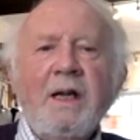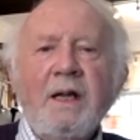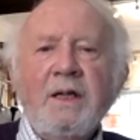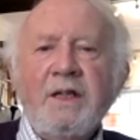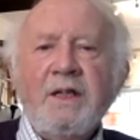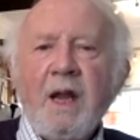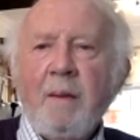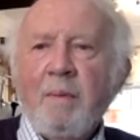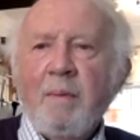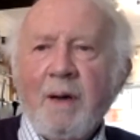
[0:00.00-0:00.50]

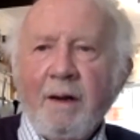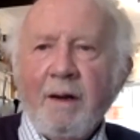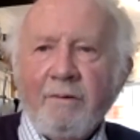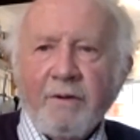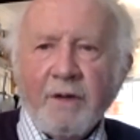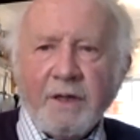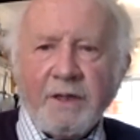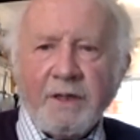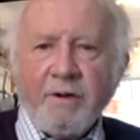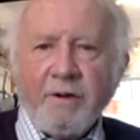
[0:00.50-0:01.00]
deeply
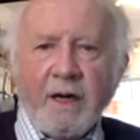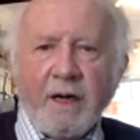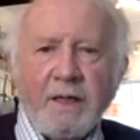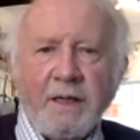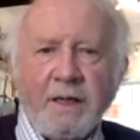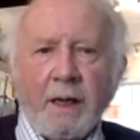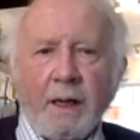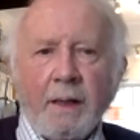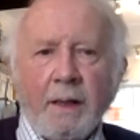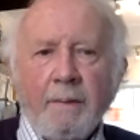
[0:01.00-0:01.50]

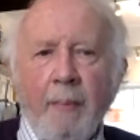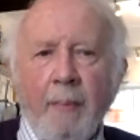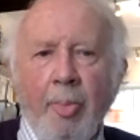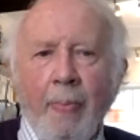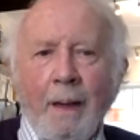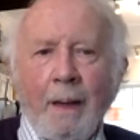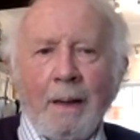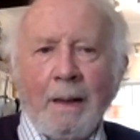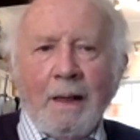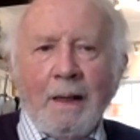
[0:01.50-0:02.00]
frustrating,
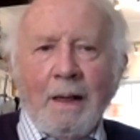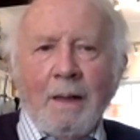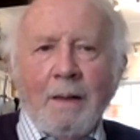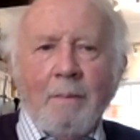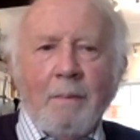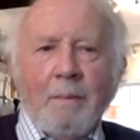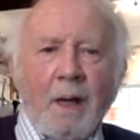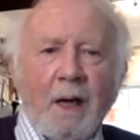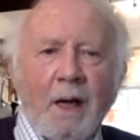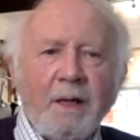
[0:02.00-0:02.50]

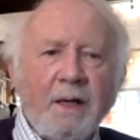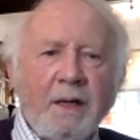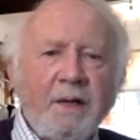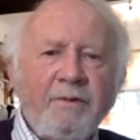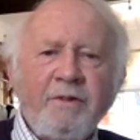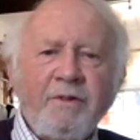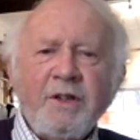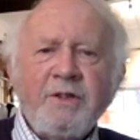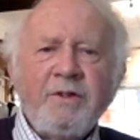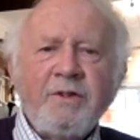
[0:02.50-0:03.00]
a
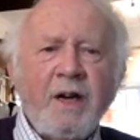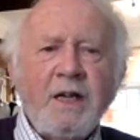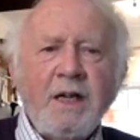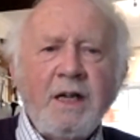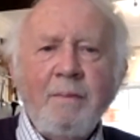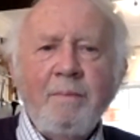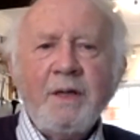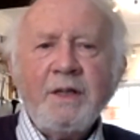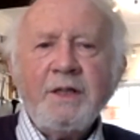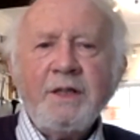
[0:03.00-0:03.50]

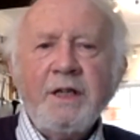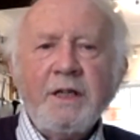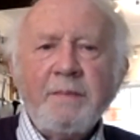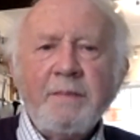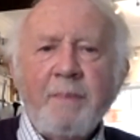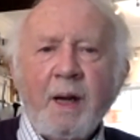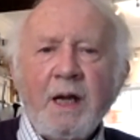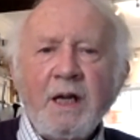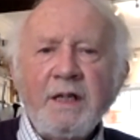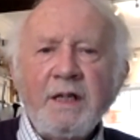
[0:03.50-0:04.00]
frustrating business
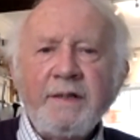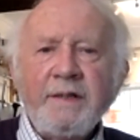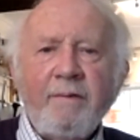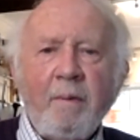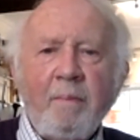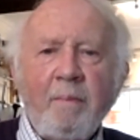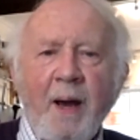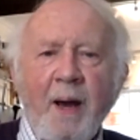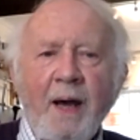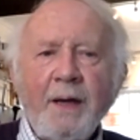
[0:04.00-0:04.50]
because of a
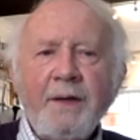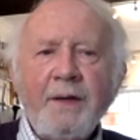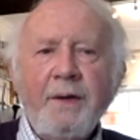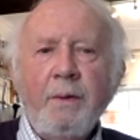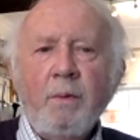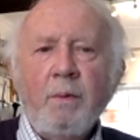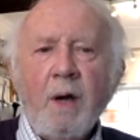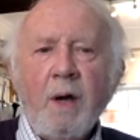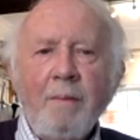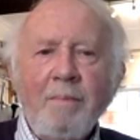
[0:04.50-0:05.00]

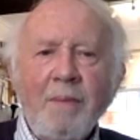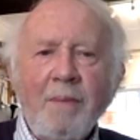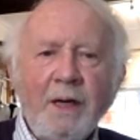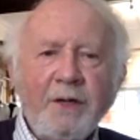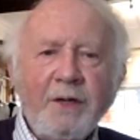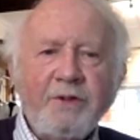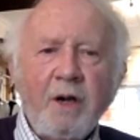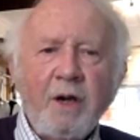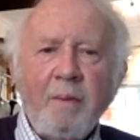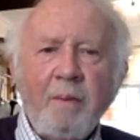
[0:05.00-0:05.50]
pattern where
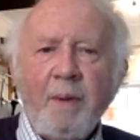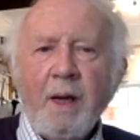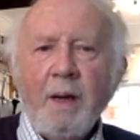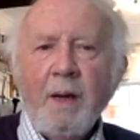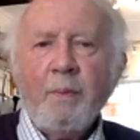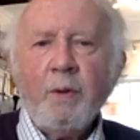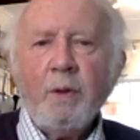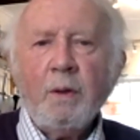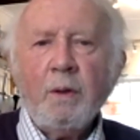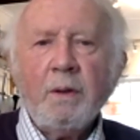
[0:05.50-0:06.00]
military
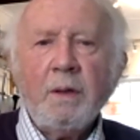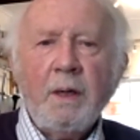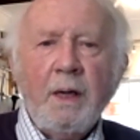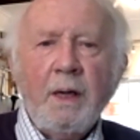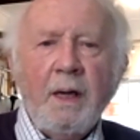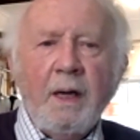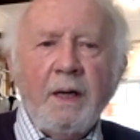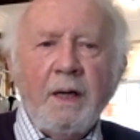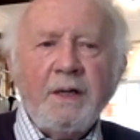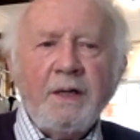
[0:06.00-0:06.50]
people
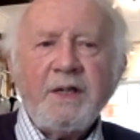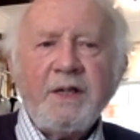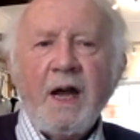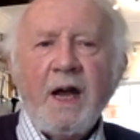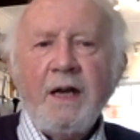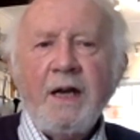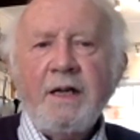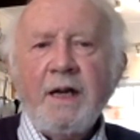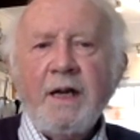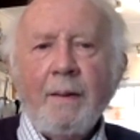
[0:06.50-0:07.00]

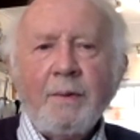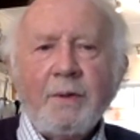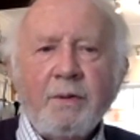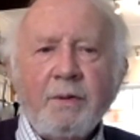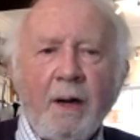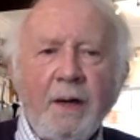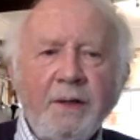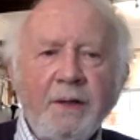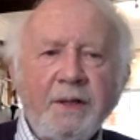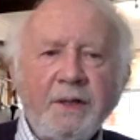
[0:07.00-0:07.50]
signed up
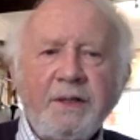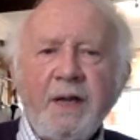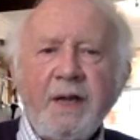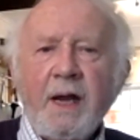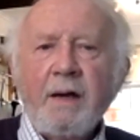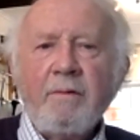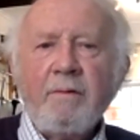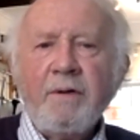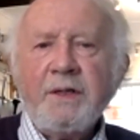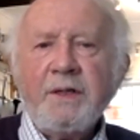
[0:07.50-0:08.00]
to
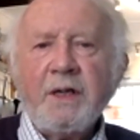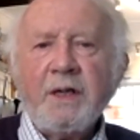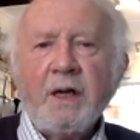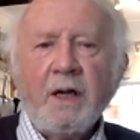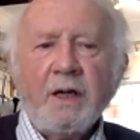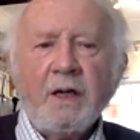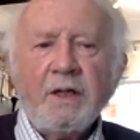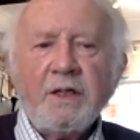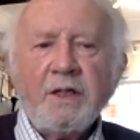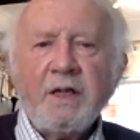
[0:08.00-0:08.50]
undertake
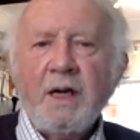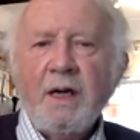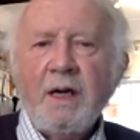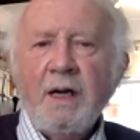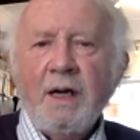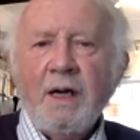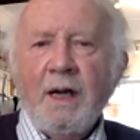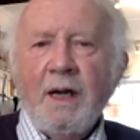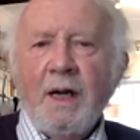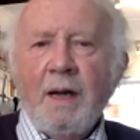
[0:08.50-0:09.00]
research,
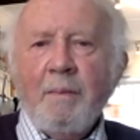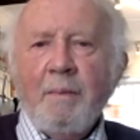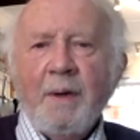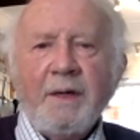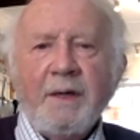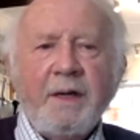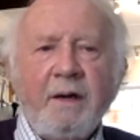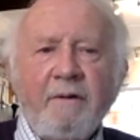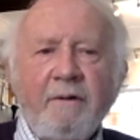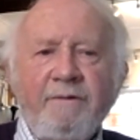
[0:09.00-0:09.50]

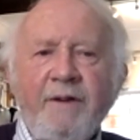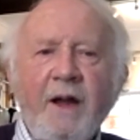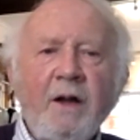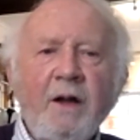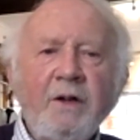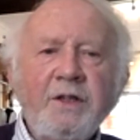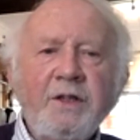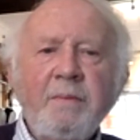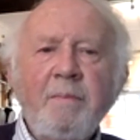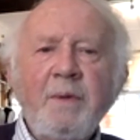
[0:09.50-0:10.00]
but it
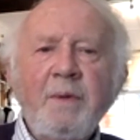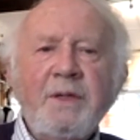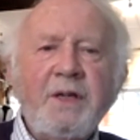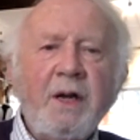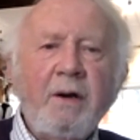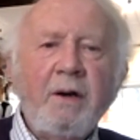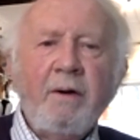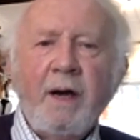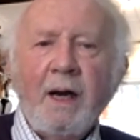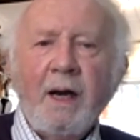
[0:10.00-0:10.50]
failed to
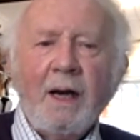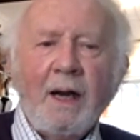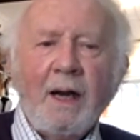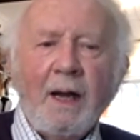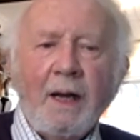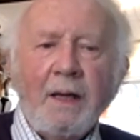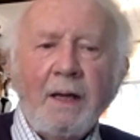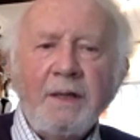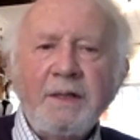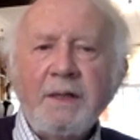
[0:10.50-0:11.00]

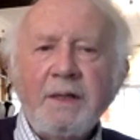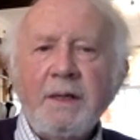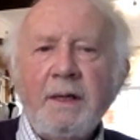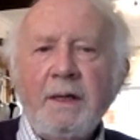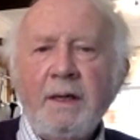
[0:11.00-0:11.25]
materialize